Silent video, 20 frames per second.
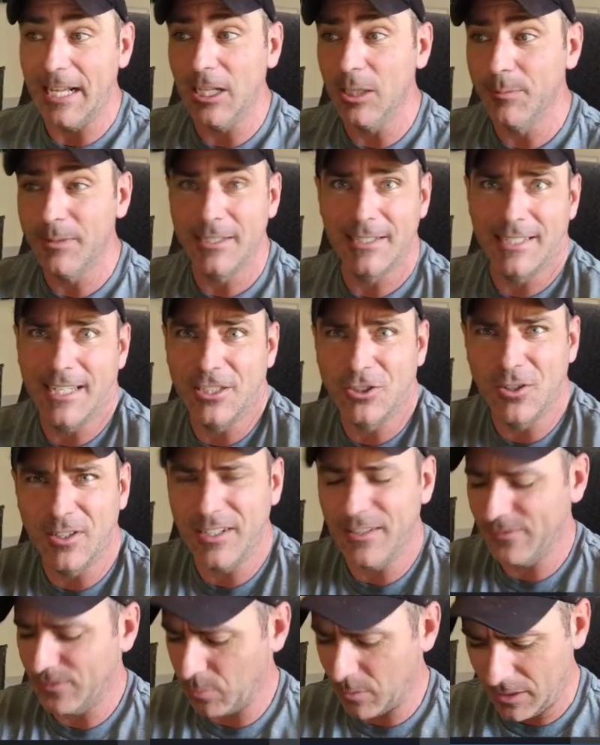an element in case you don't
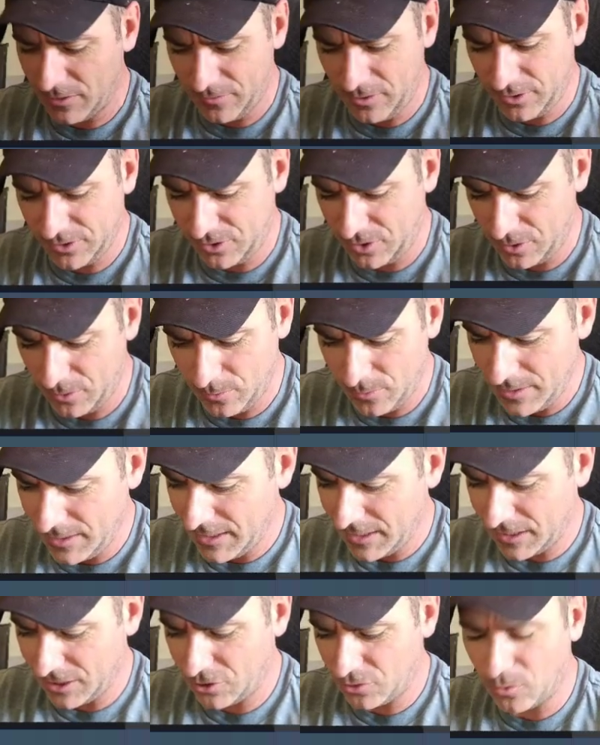have F twelve. And also
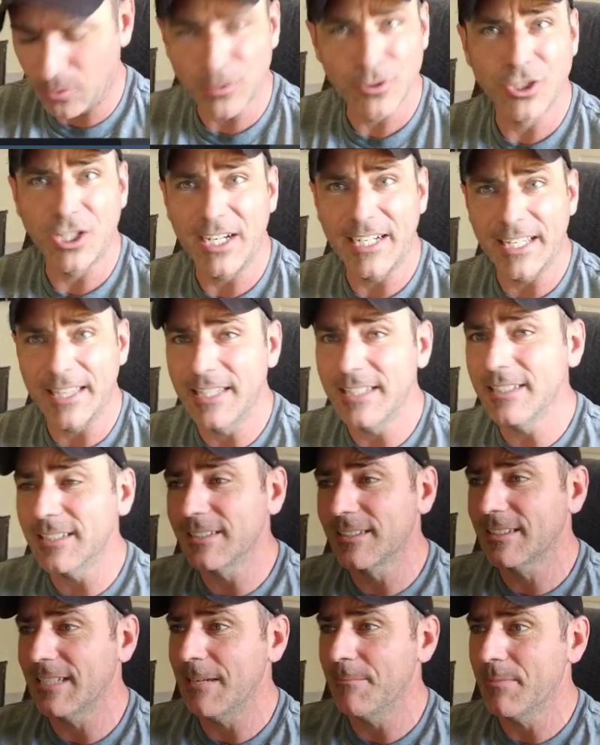control J, I think,
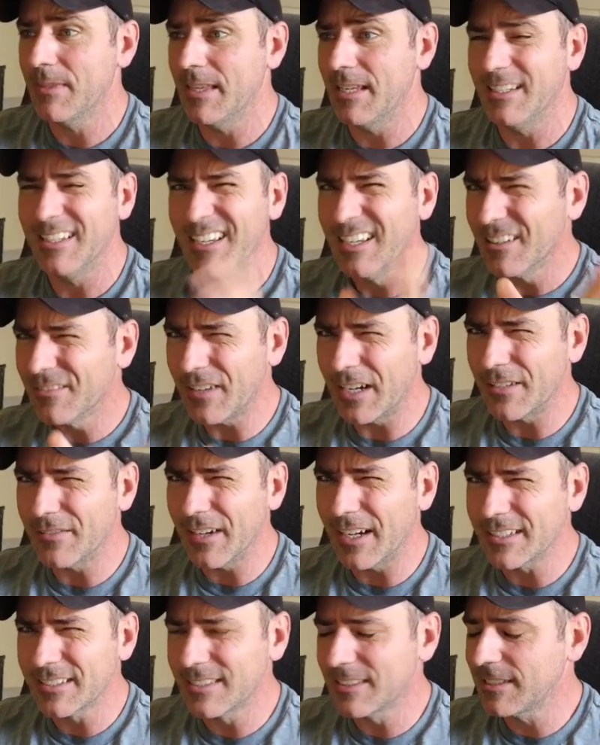does the same thing.
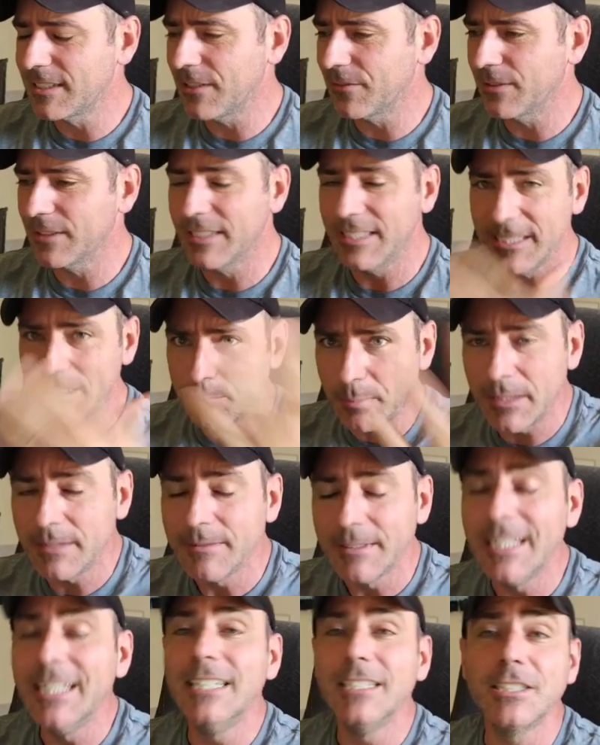Firefox, it's a different key,
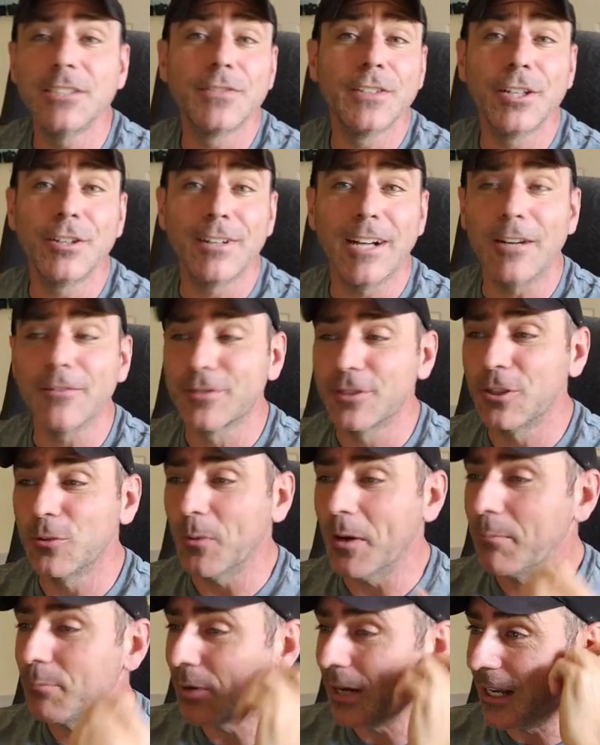but just figure it out for your
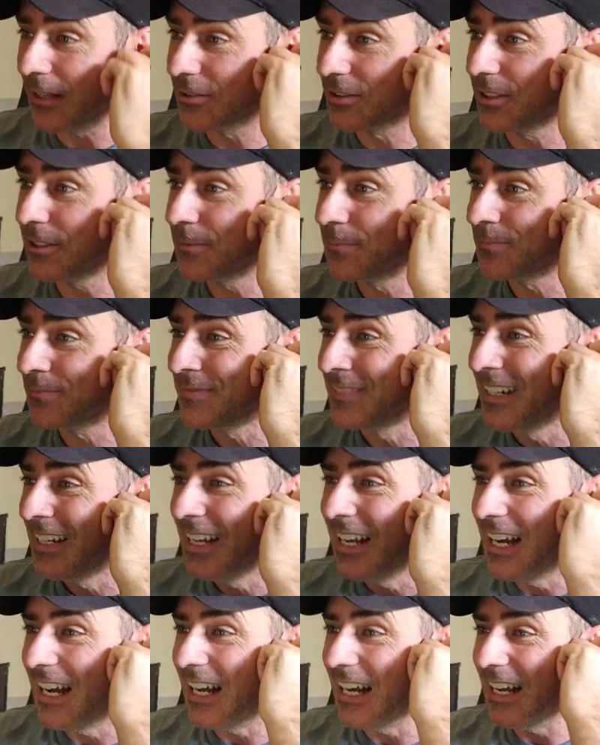web browser.
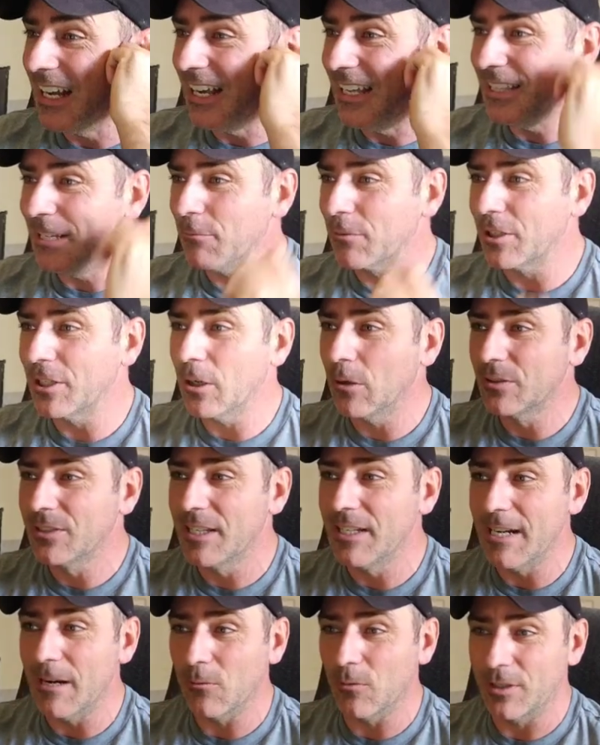Uh, and then we're going to go to
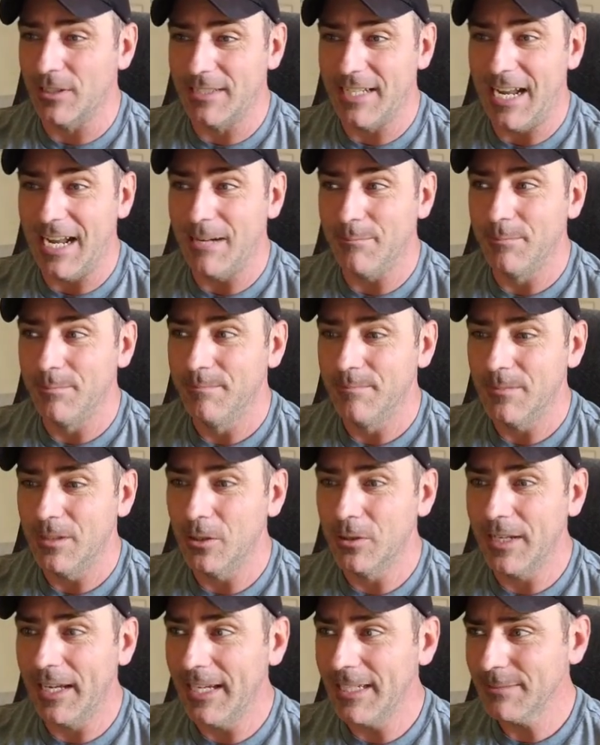the network tab,
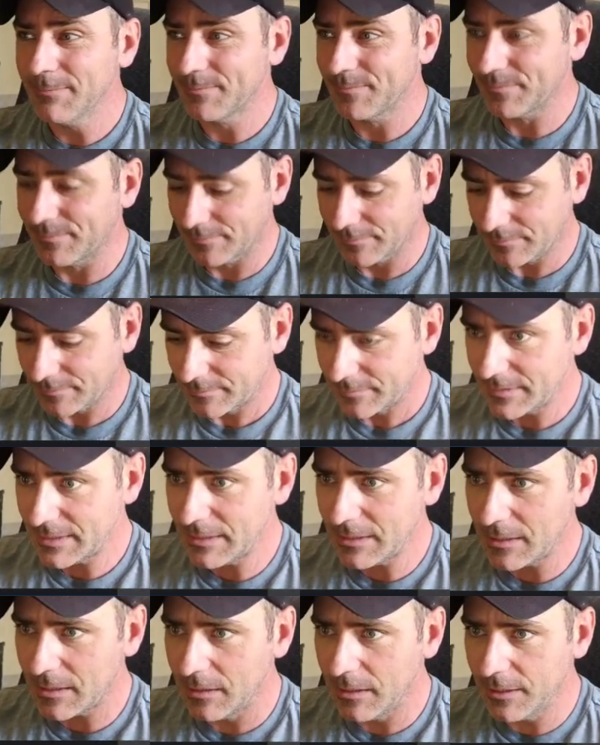okay?
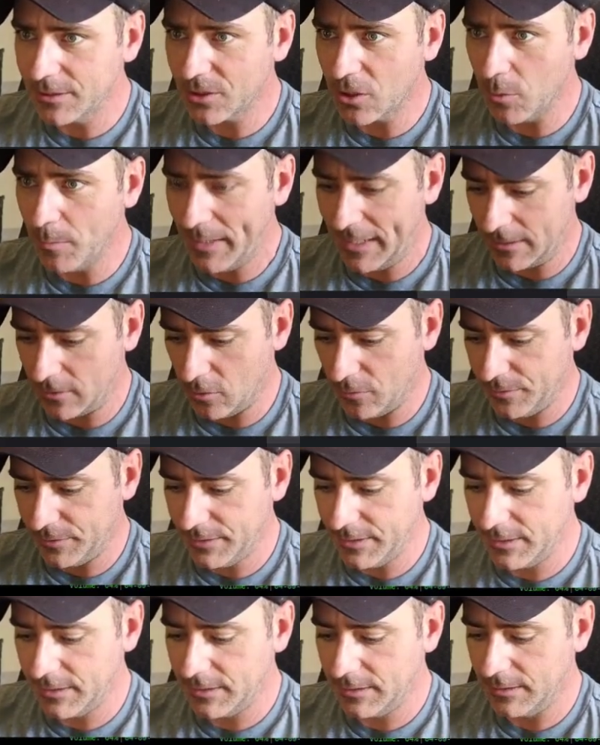Let's go back over
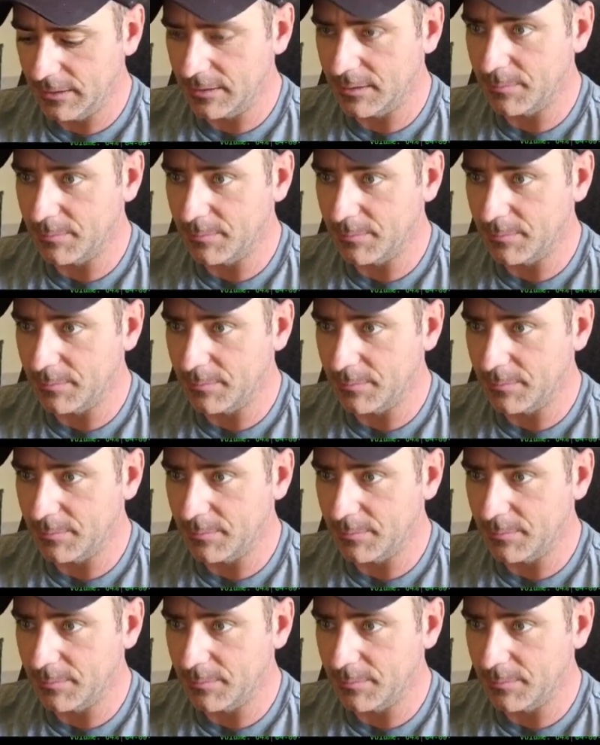here.